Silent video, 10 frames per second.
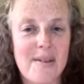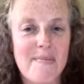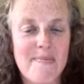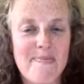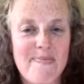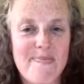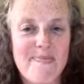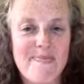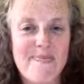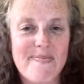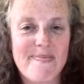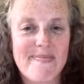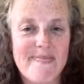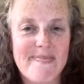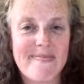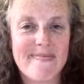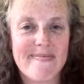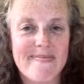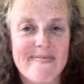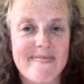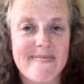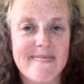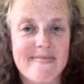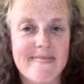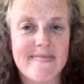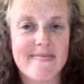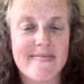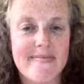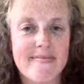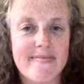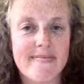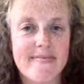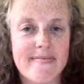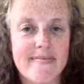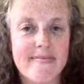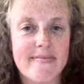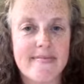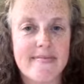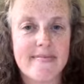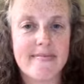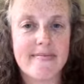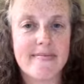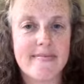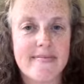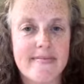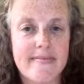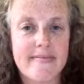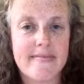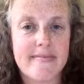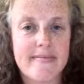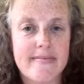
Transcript: The person shown says nothing.